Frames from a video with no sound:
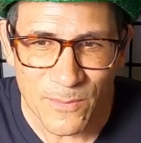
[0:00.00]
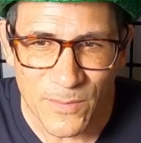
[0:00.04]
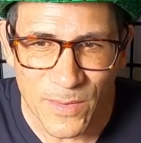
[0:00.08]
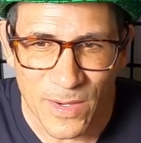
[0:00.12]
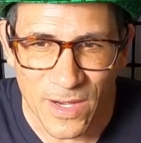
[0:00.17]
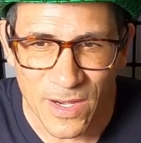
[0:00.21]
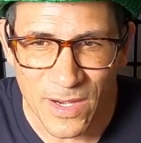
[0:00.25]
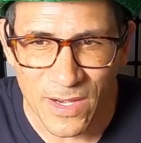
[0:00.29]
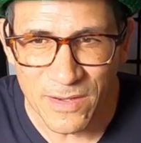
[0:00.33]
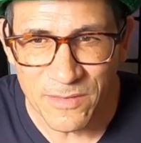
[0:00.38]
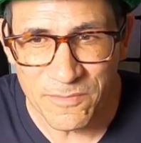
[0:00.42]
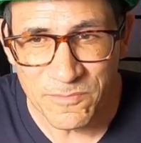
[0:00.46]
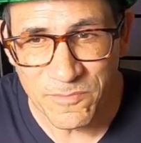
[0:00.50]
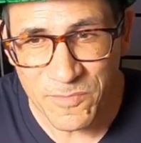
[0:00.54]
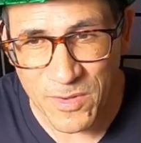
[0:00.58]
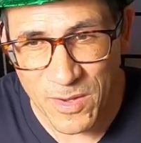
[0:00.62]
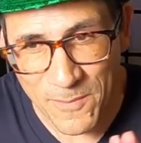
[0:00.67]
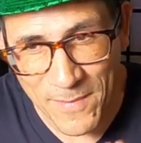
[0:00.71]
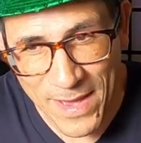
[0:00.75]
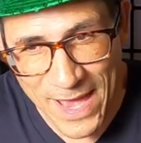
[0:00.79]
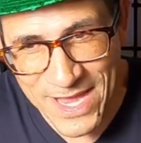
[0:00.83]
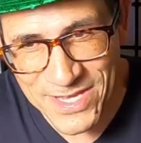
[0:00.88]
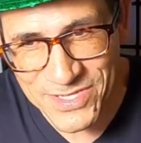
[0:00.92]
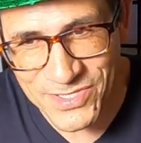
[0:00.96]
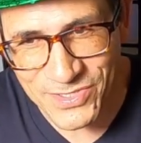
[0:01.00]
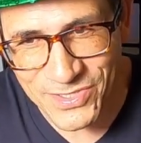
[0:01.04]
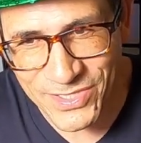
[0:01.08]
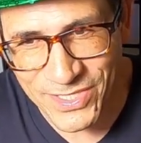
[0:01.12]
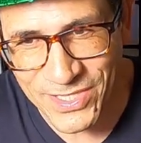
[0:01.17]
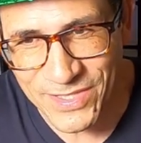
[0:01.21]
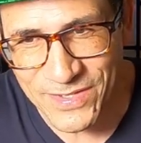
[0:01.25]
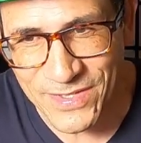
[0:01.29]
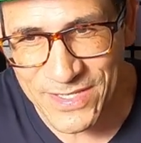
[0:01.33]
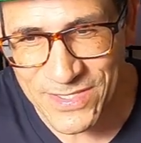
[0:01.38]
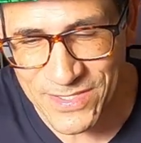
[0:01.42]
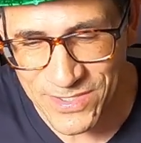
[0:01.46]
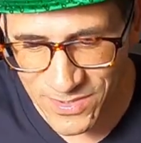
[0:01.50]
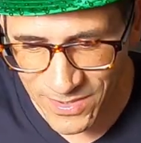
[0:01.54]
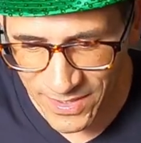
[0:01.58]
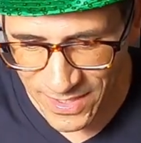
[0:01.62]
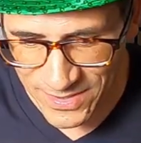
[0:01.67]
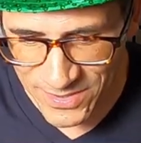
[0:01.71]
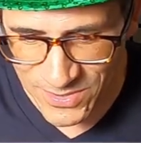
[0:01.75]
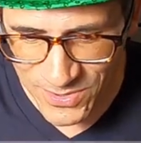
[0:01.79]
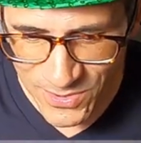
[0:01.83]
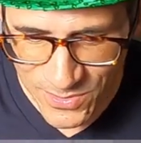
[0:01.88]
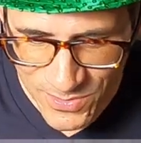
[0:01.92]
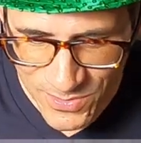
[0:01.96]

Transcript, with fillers: Uh, imagine it, it's lot